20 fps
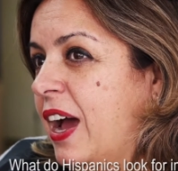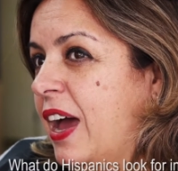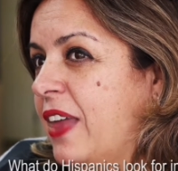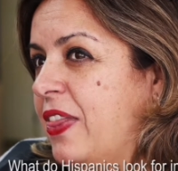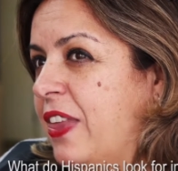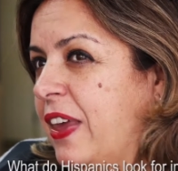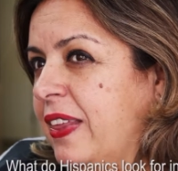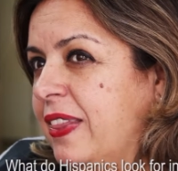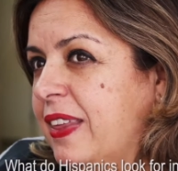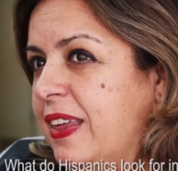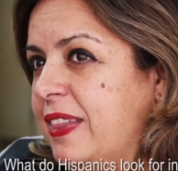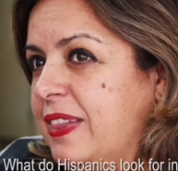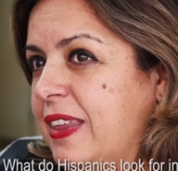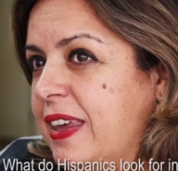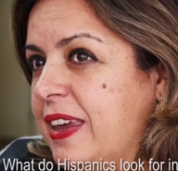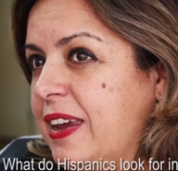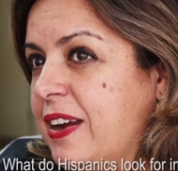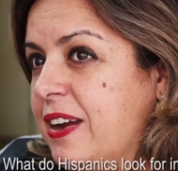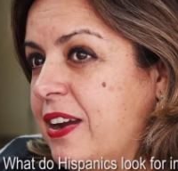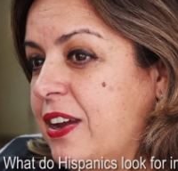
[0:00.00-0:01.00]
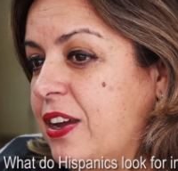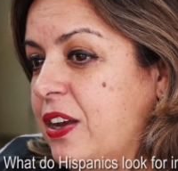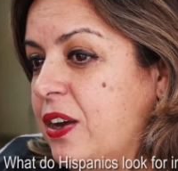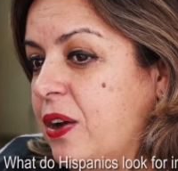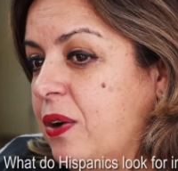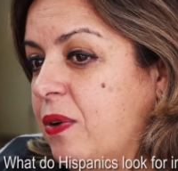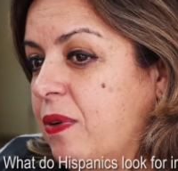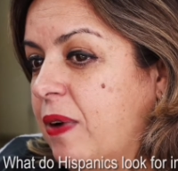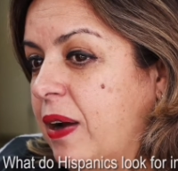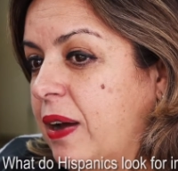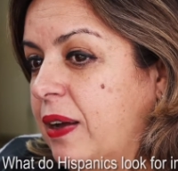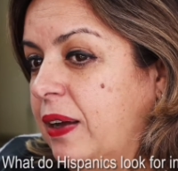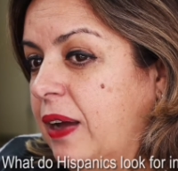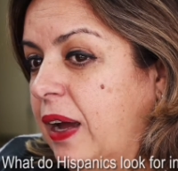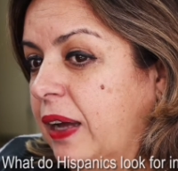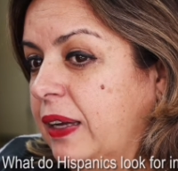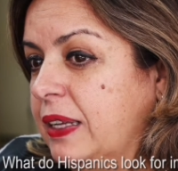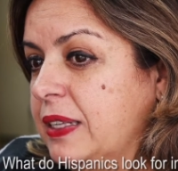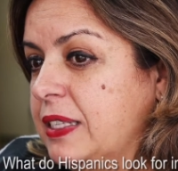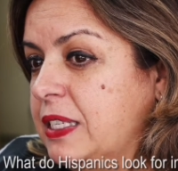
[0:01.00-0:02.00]
I think that
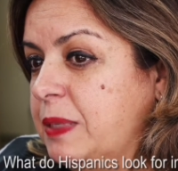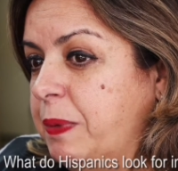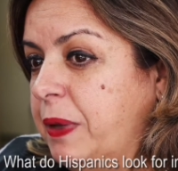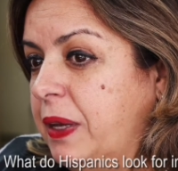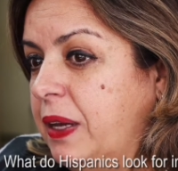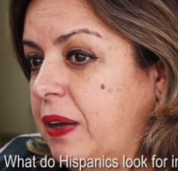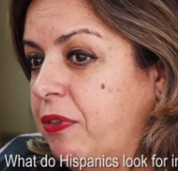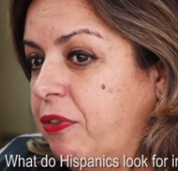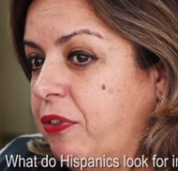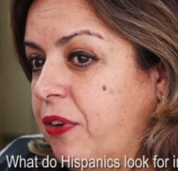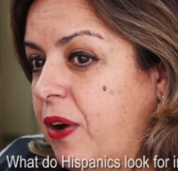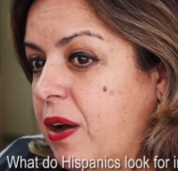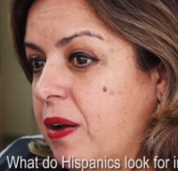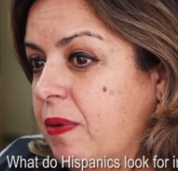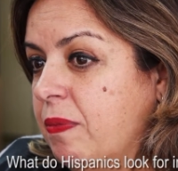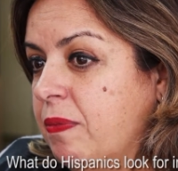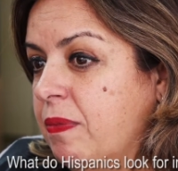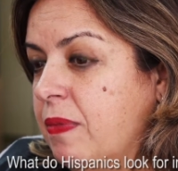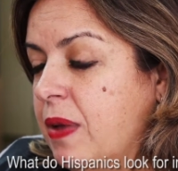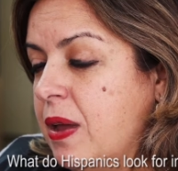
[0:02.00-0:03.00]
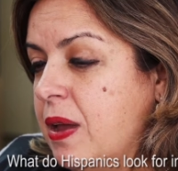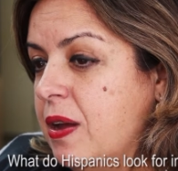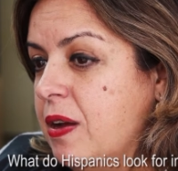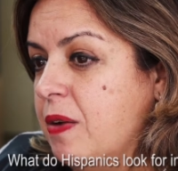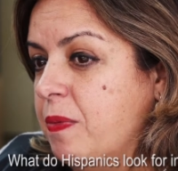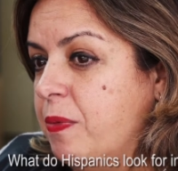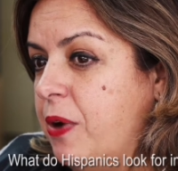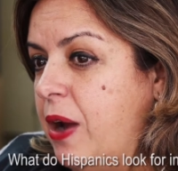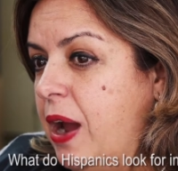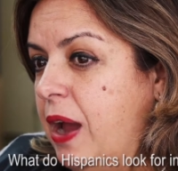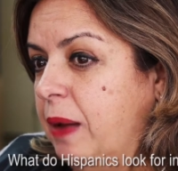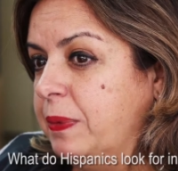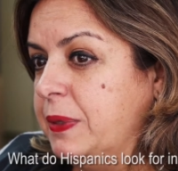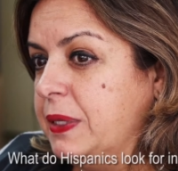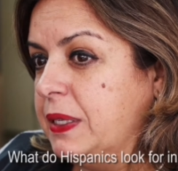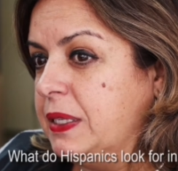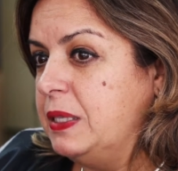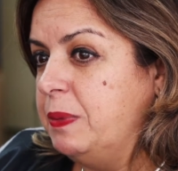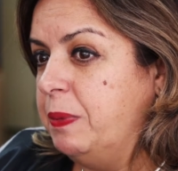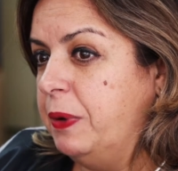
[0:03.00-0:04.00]
I can speak from
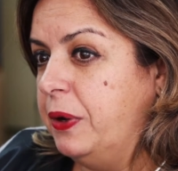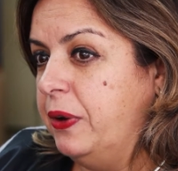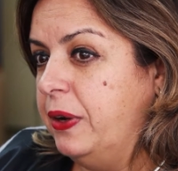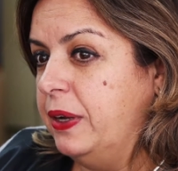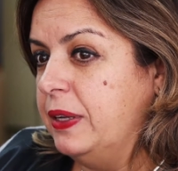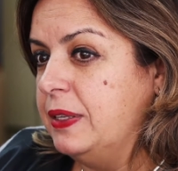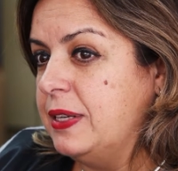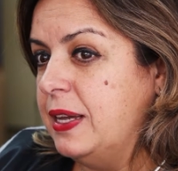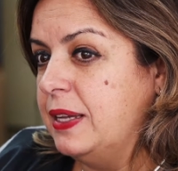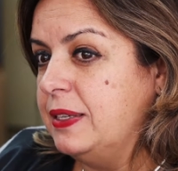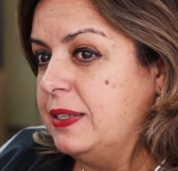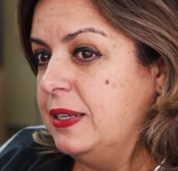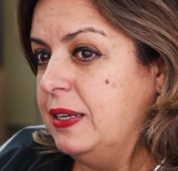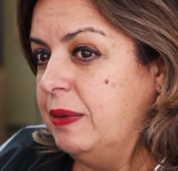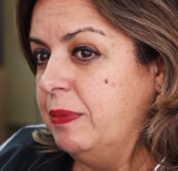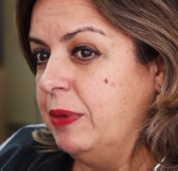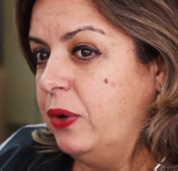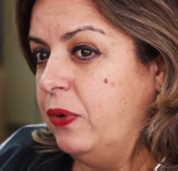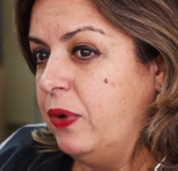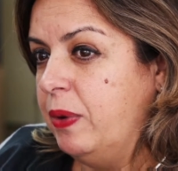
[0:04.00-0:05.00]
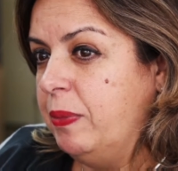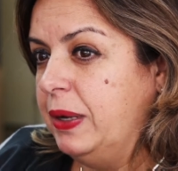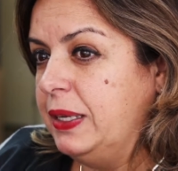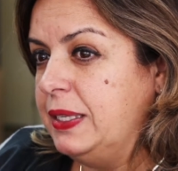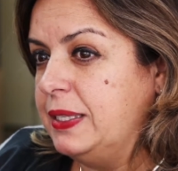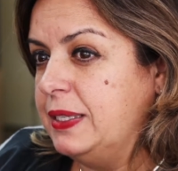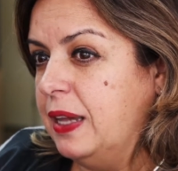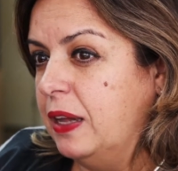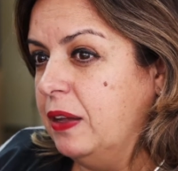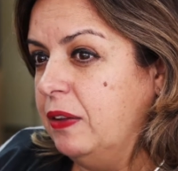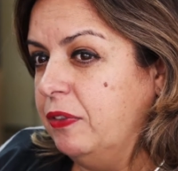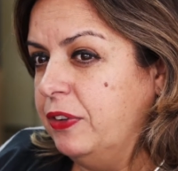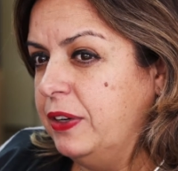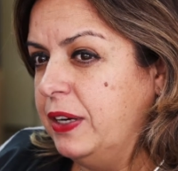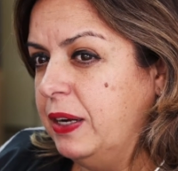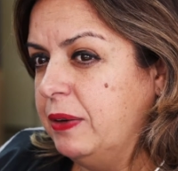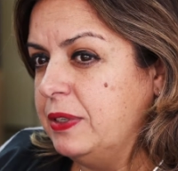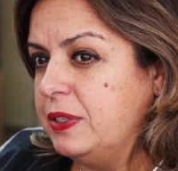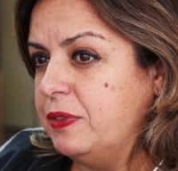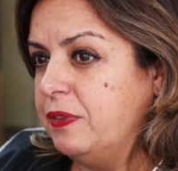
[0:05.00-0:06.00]
perhaps experience as an immigrant myself,
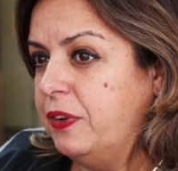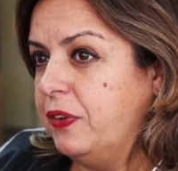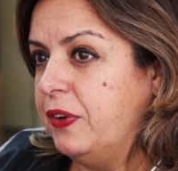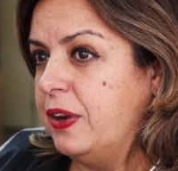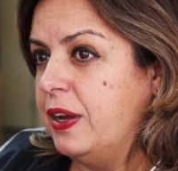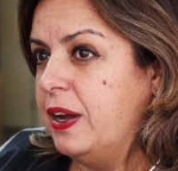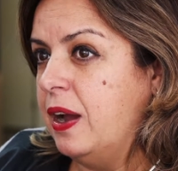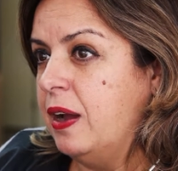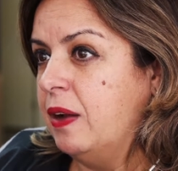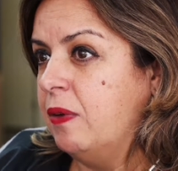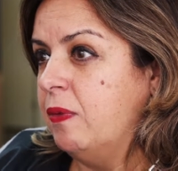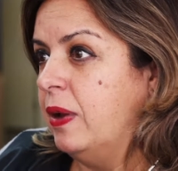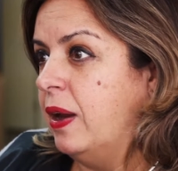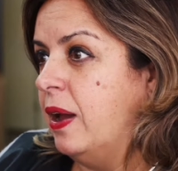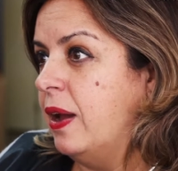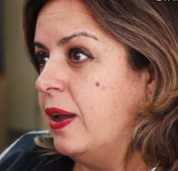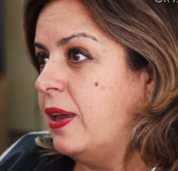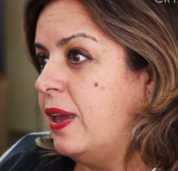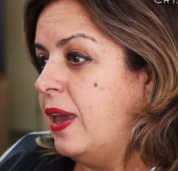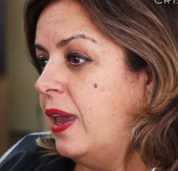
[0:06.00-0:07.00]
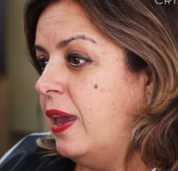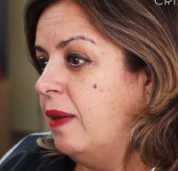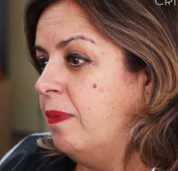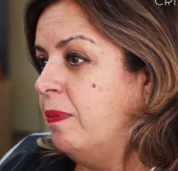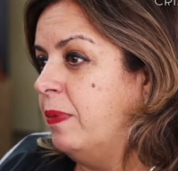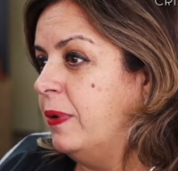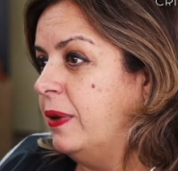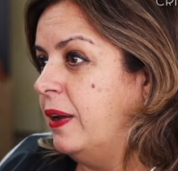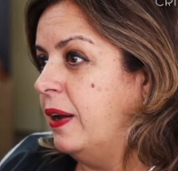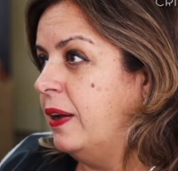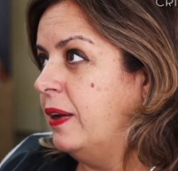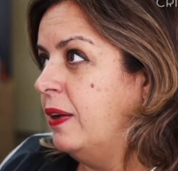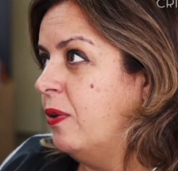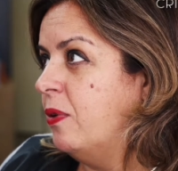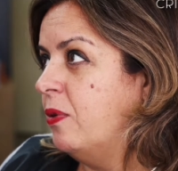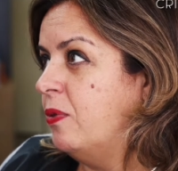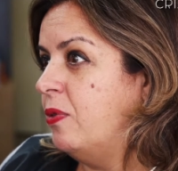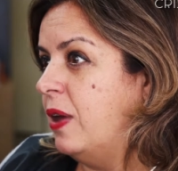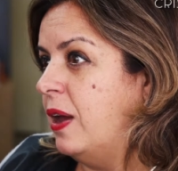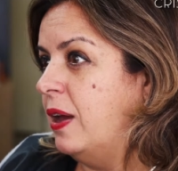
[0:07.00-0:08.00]
and I was very young when I came, but I
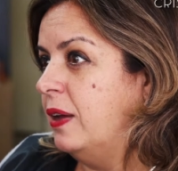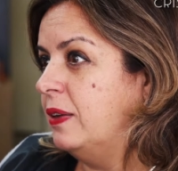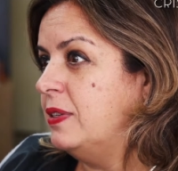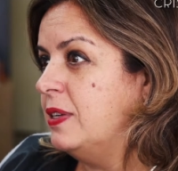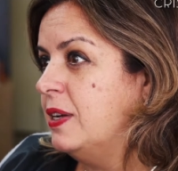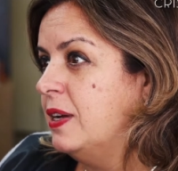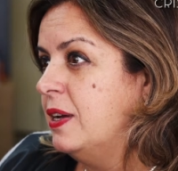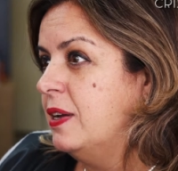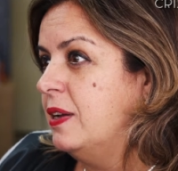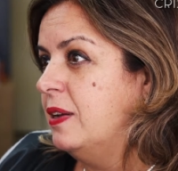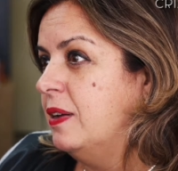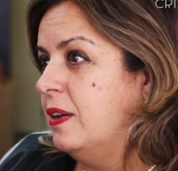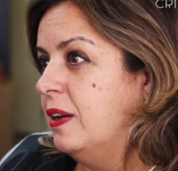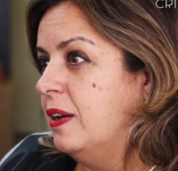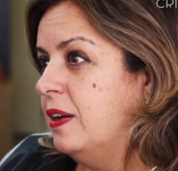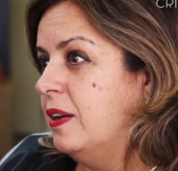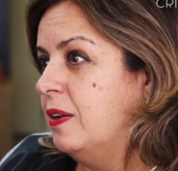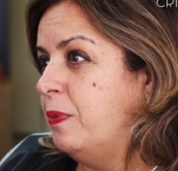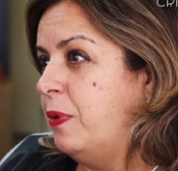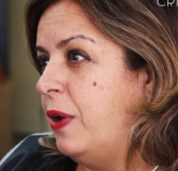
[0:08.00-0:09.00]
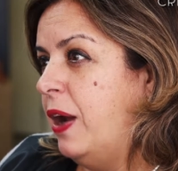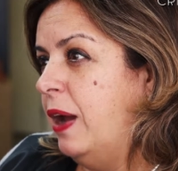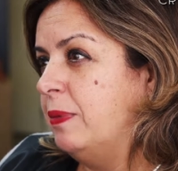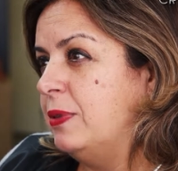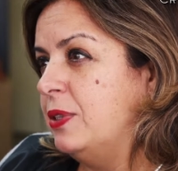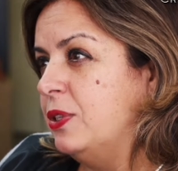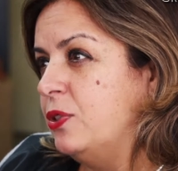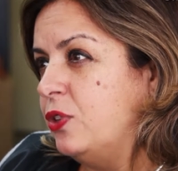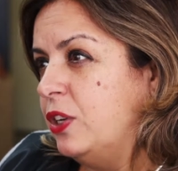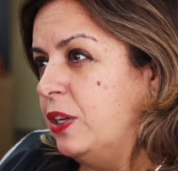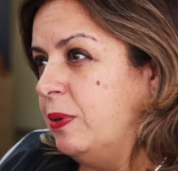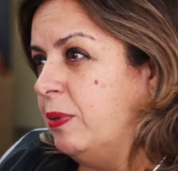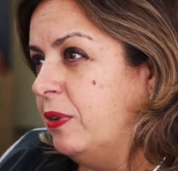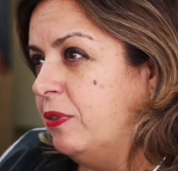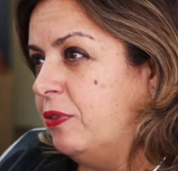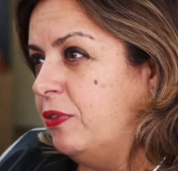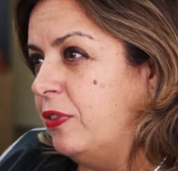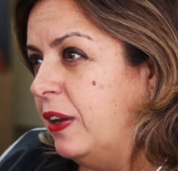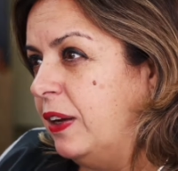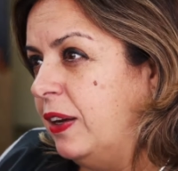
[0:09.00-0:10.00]
know that perhaps the dream
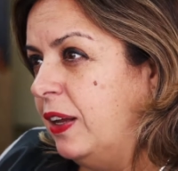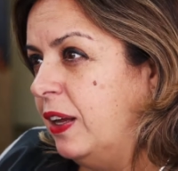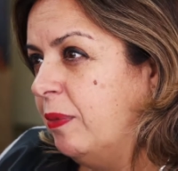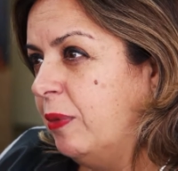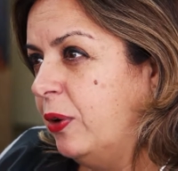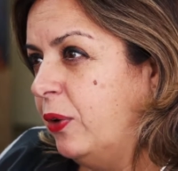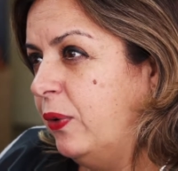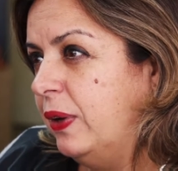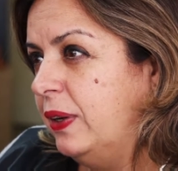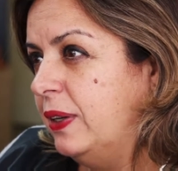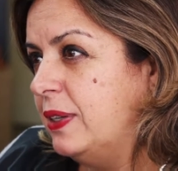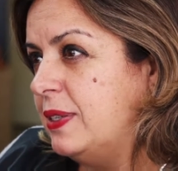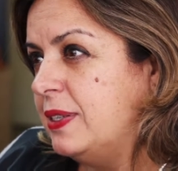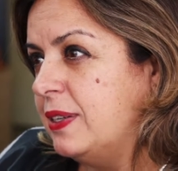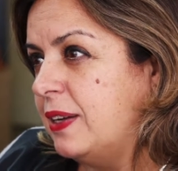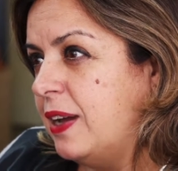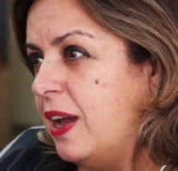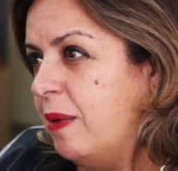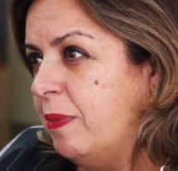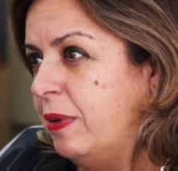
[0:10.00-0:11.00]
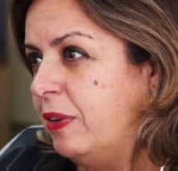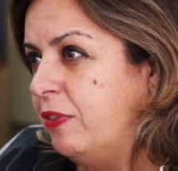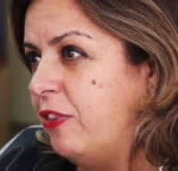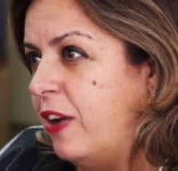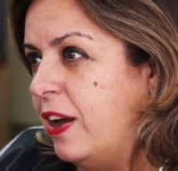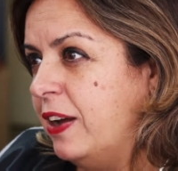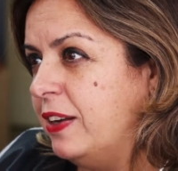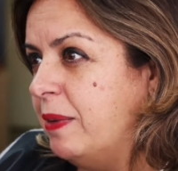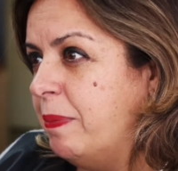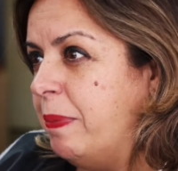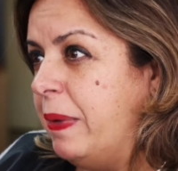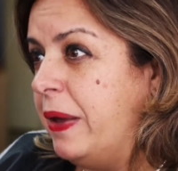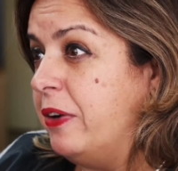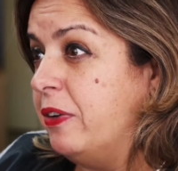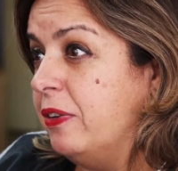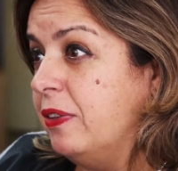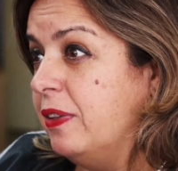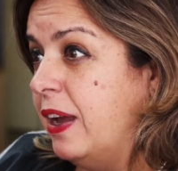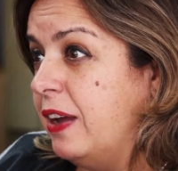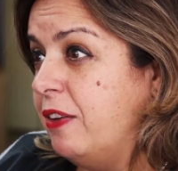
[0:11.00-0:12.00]
of any immigrant is to come and find a
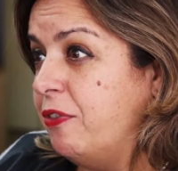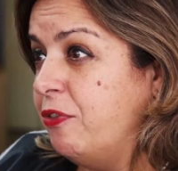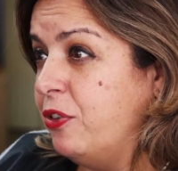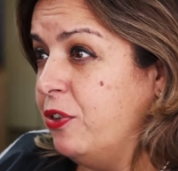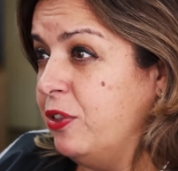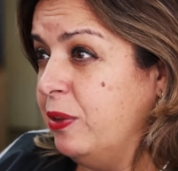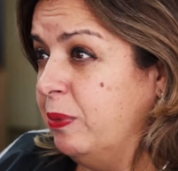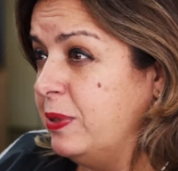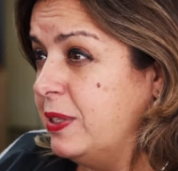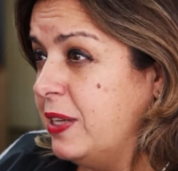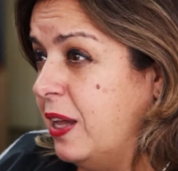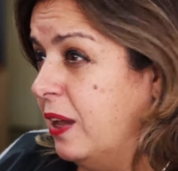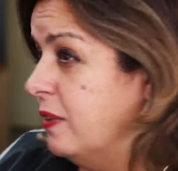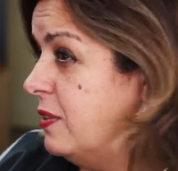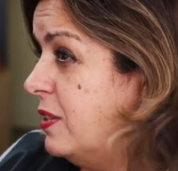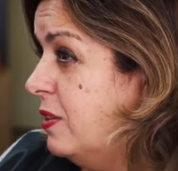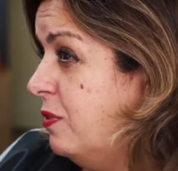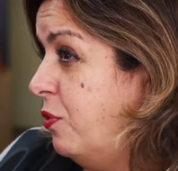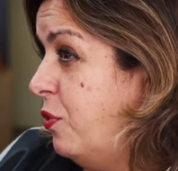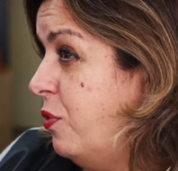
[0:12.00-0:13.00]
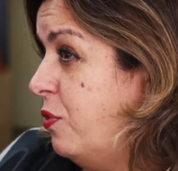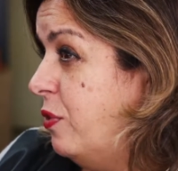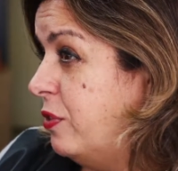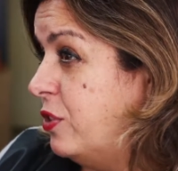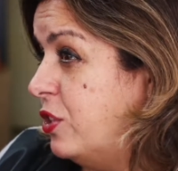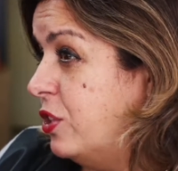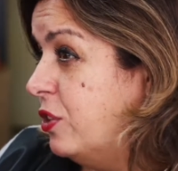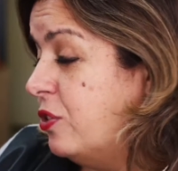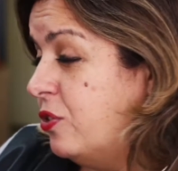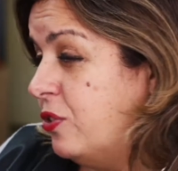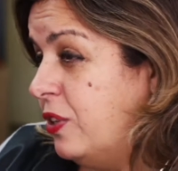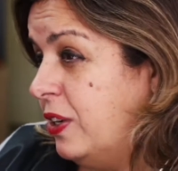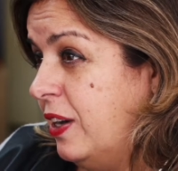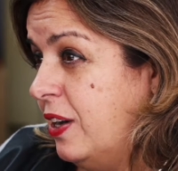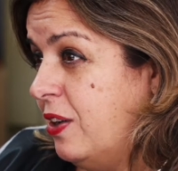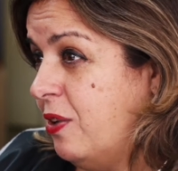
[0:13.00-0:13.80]
better life for themselves and for their children.